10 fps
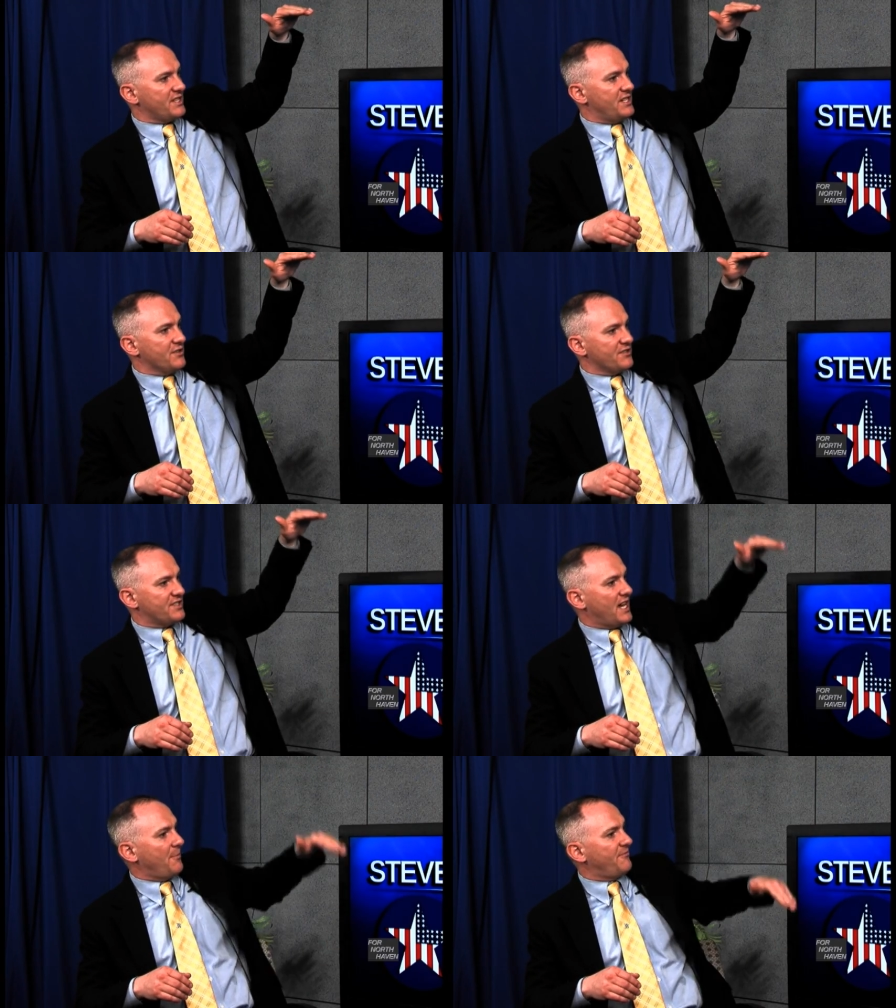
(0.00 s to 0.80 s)
here's the
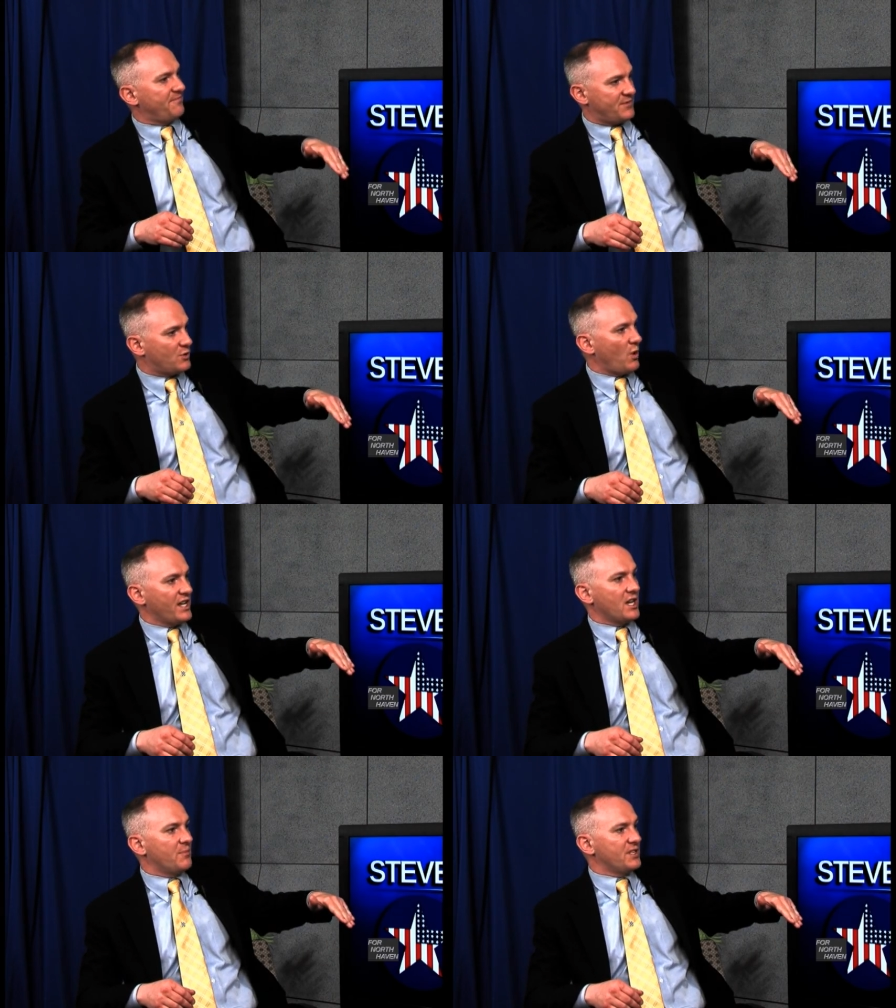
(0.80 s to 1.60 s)
top 20
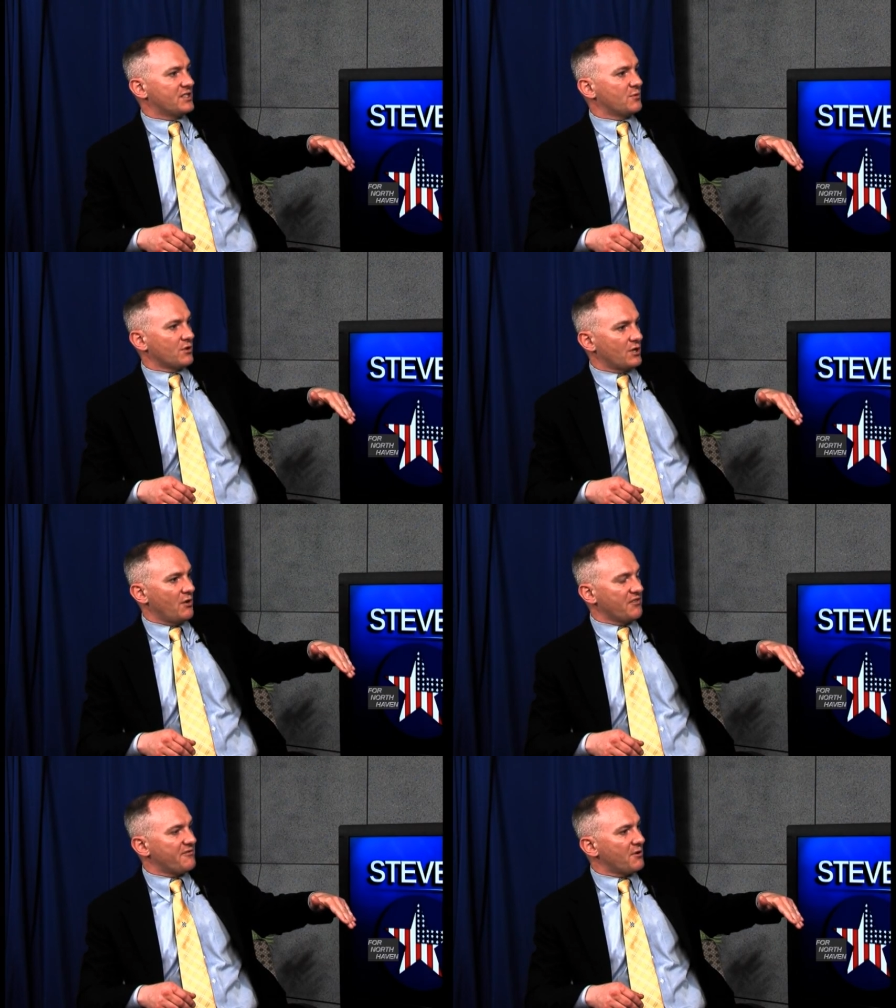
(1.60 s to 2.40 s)
companies that we're
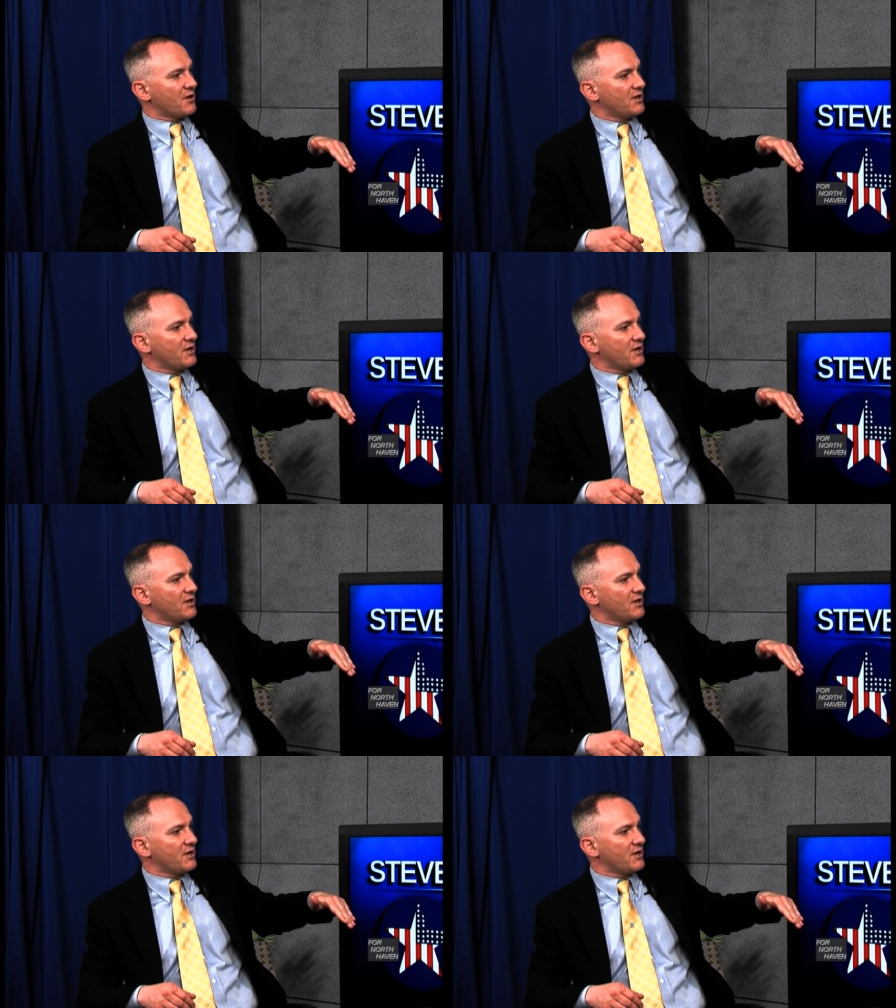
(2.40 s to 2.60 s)
going for,